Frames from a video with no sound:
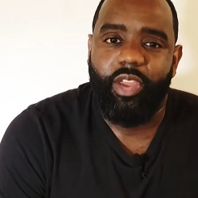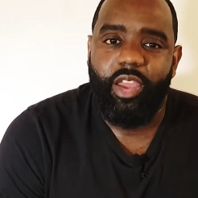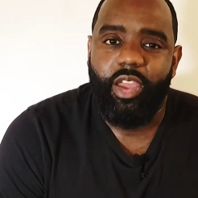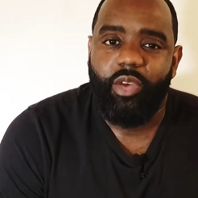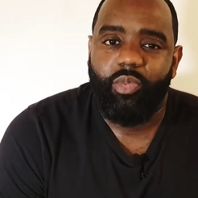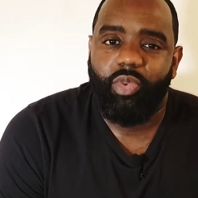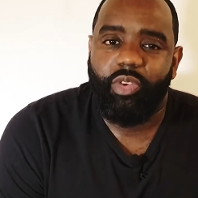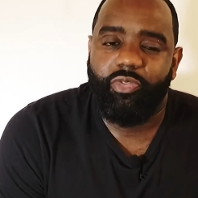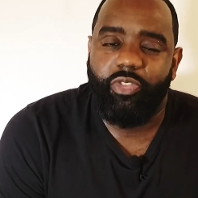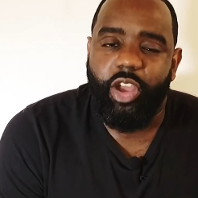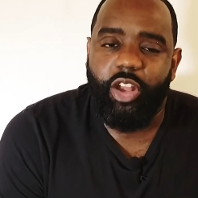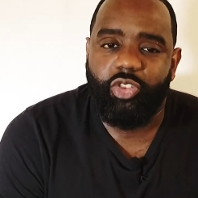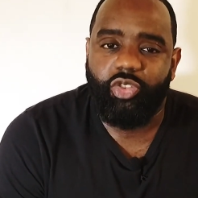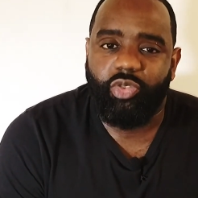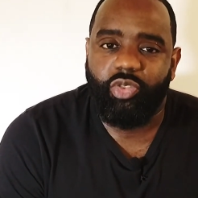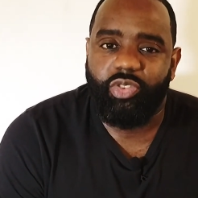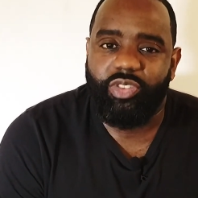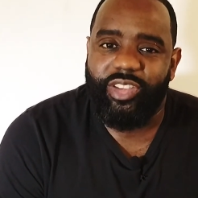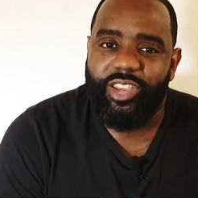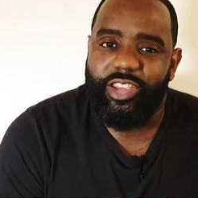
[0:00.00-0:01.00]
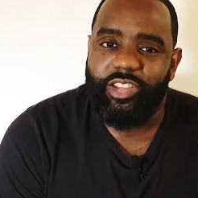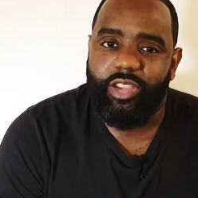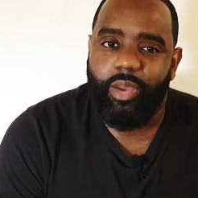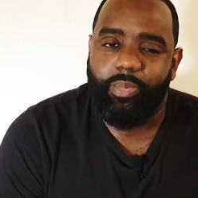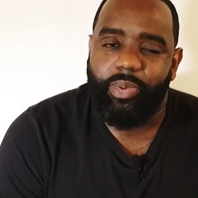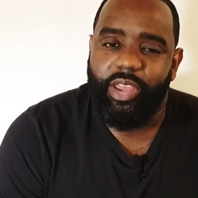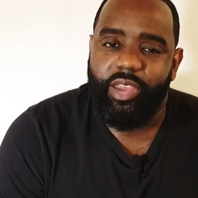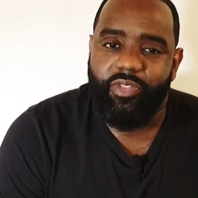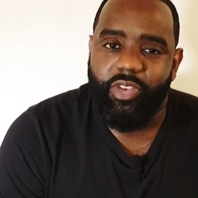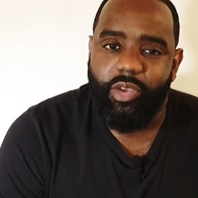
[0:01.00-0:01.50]
With Vergil Ortiz, I
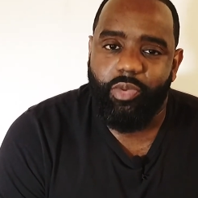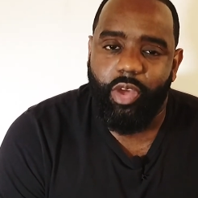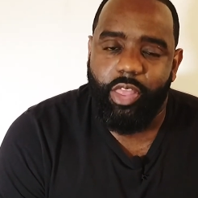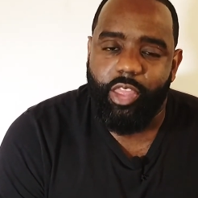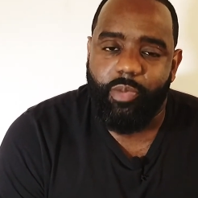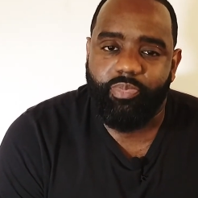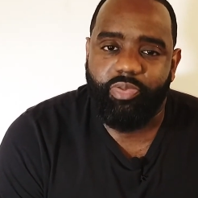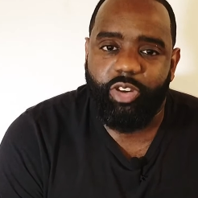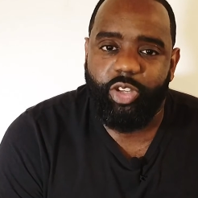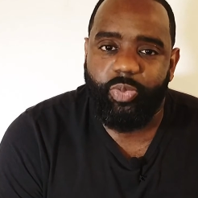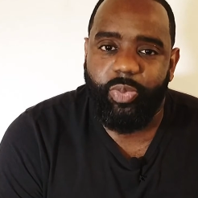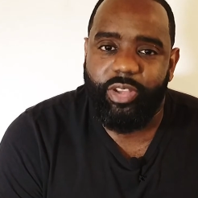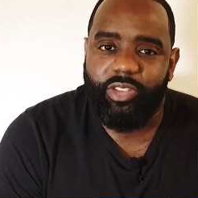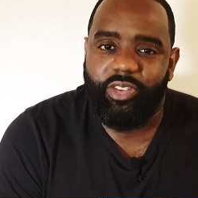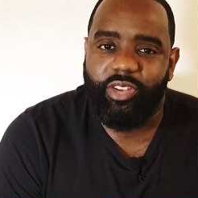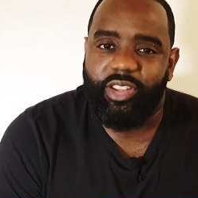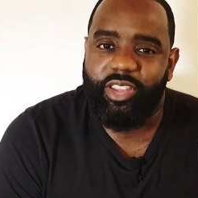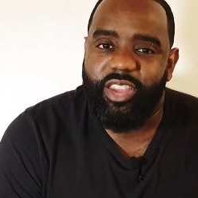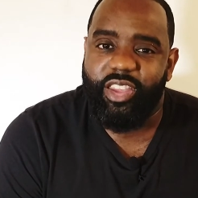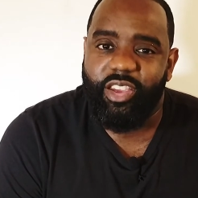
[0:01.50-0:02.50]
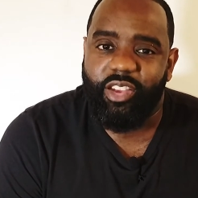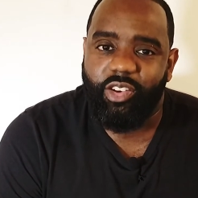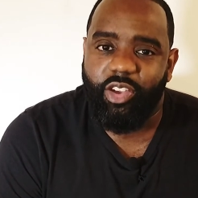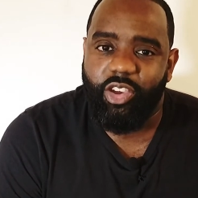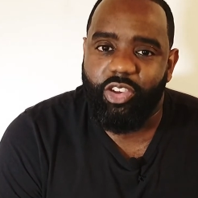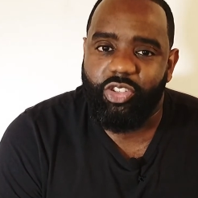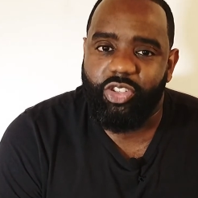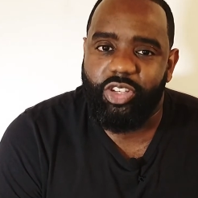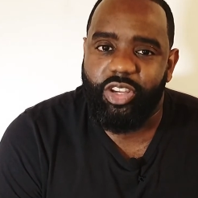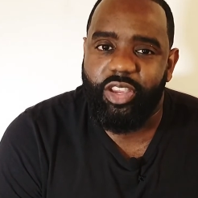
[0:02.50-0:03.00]
believe he won the Prospect of the Year
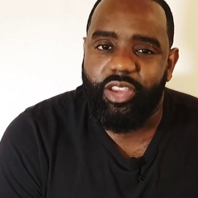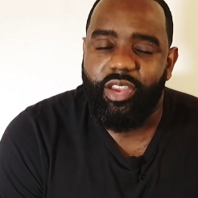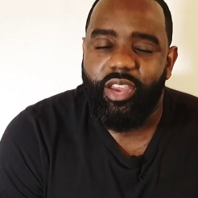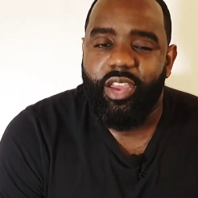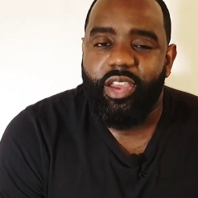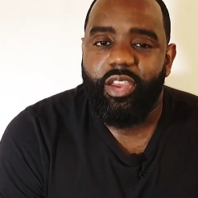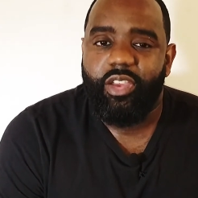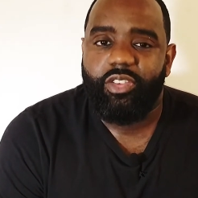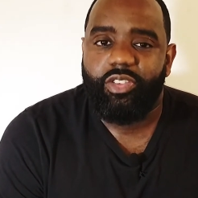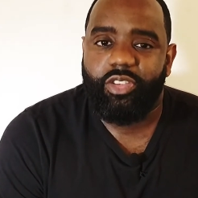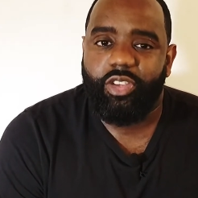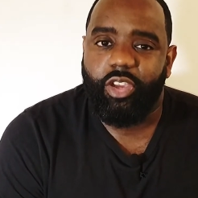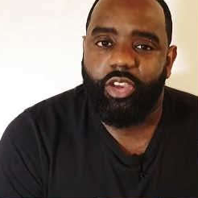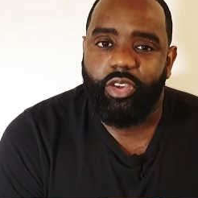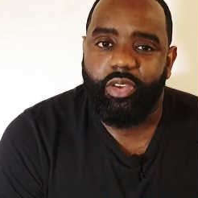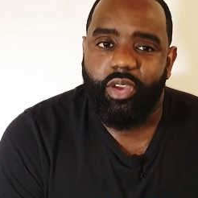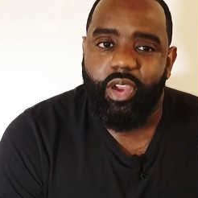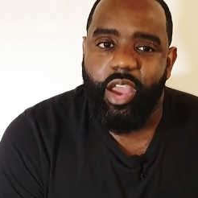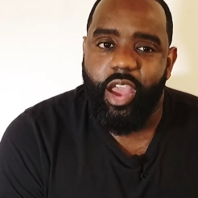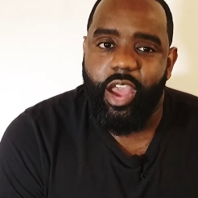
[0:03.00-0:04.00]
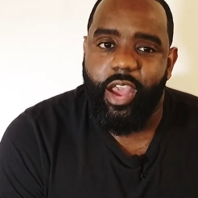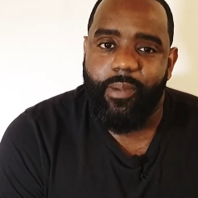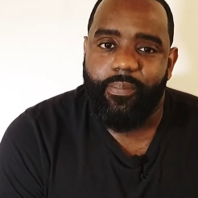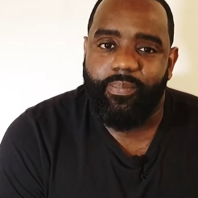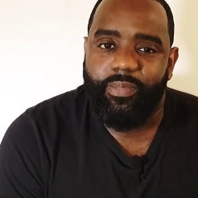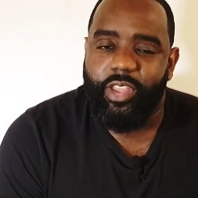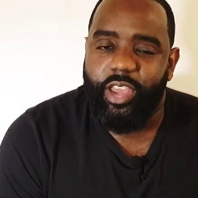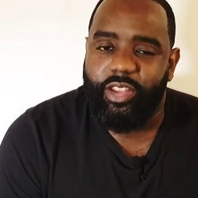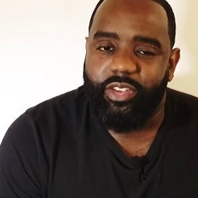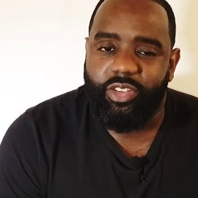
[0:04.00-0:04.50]
last year. So
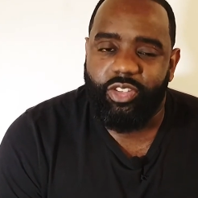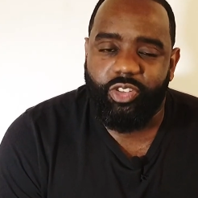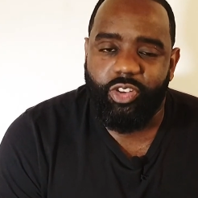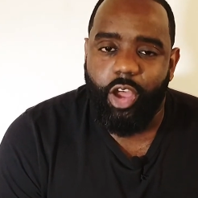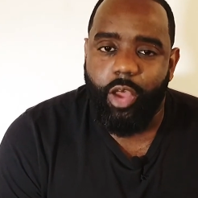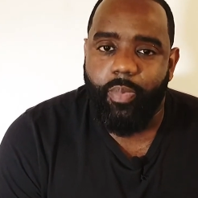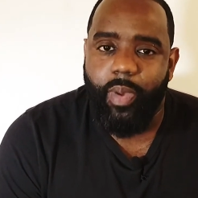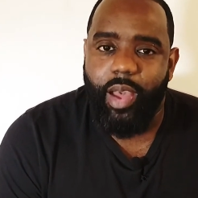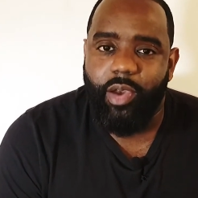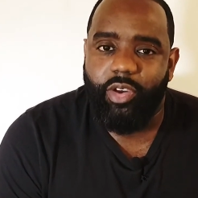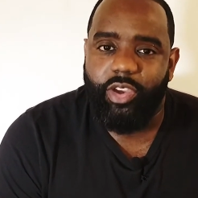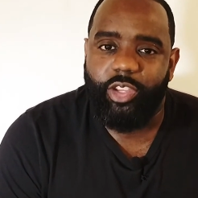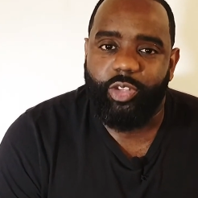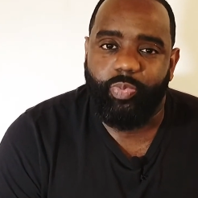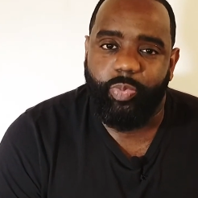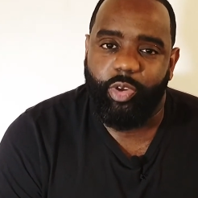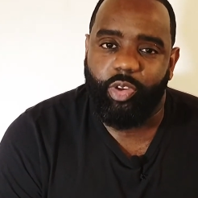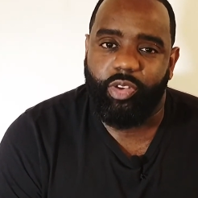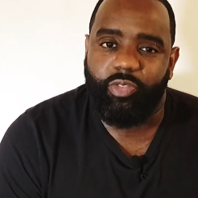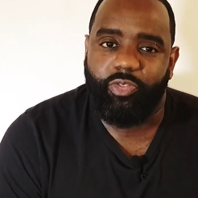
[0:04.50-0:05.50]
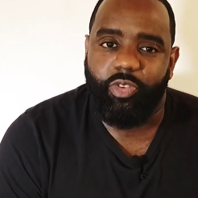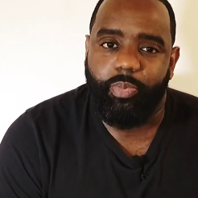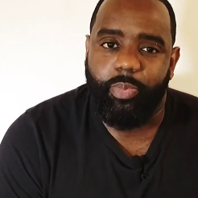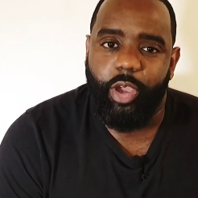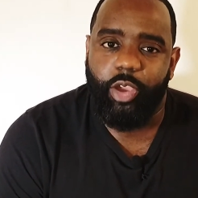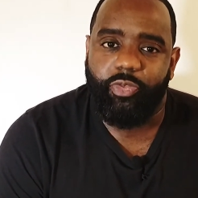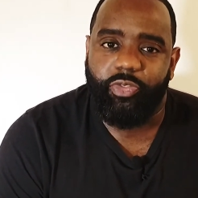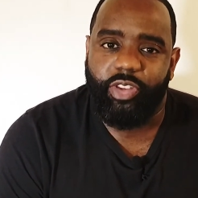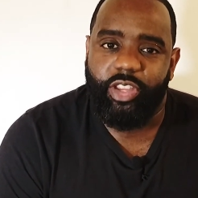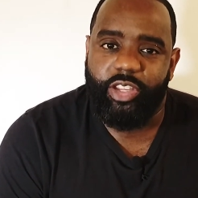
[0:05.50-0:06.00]
um, yeah, the star power is building for
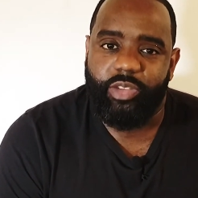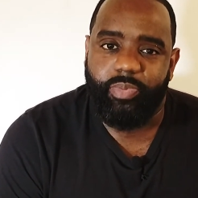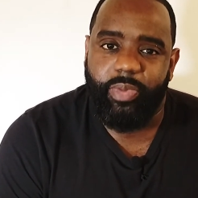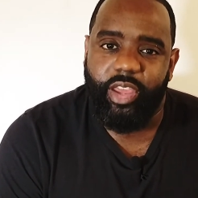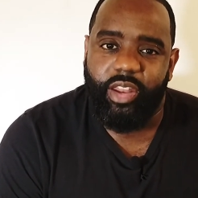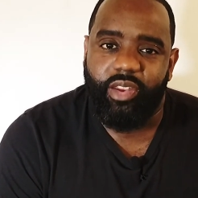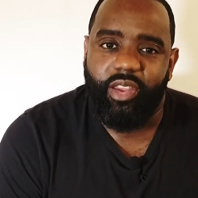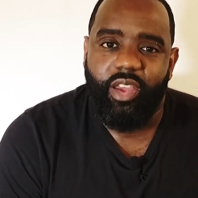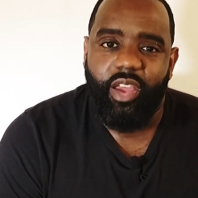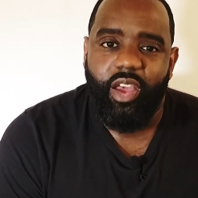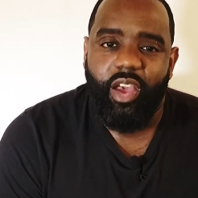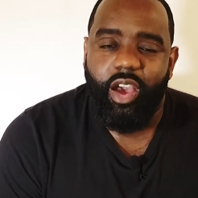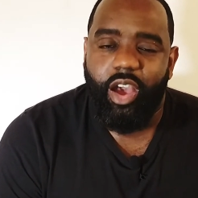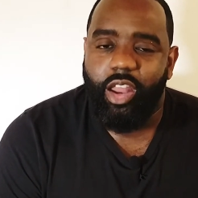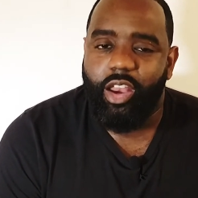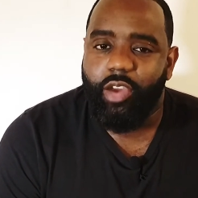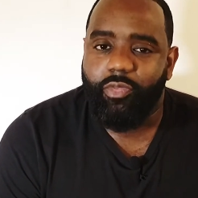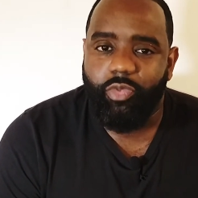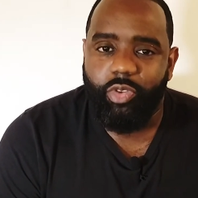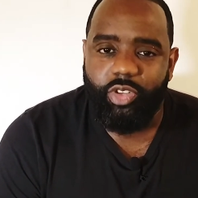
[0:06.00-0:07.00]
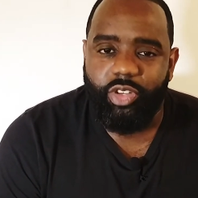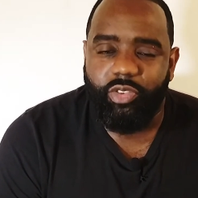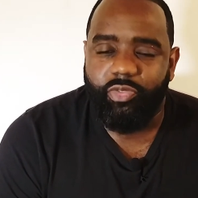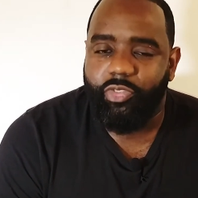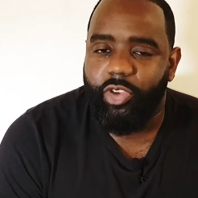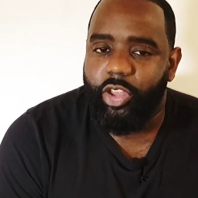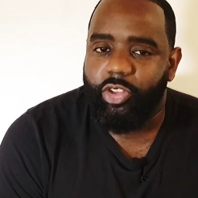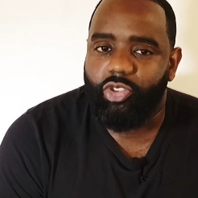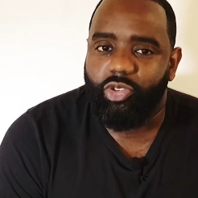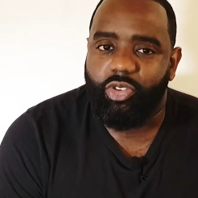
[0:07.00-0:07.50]
both of these men. I love watching
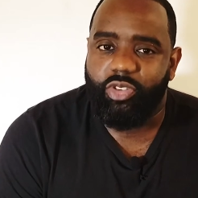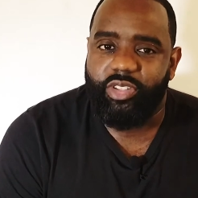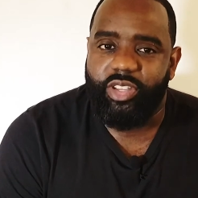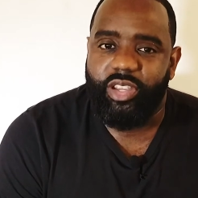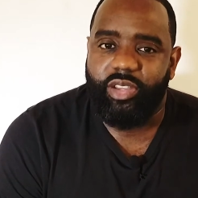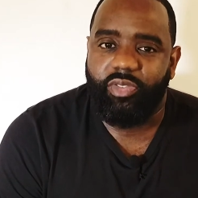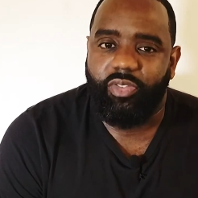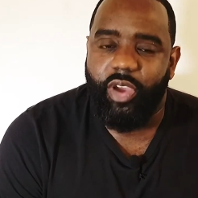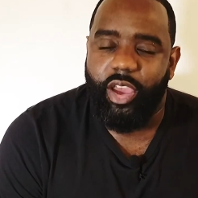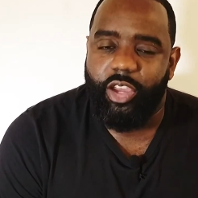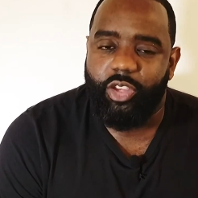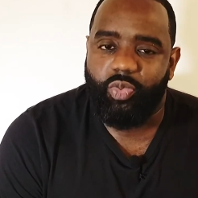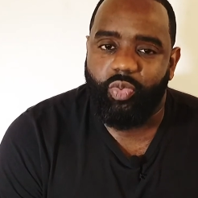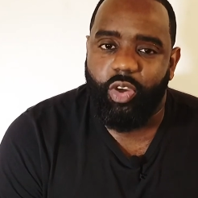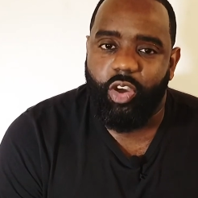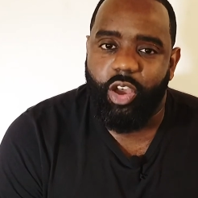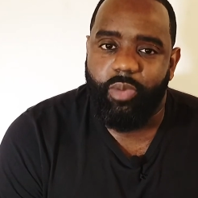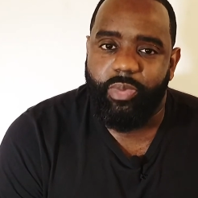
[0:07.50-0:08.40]
Vergil Ortiz fight as well.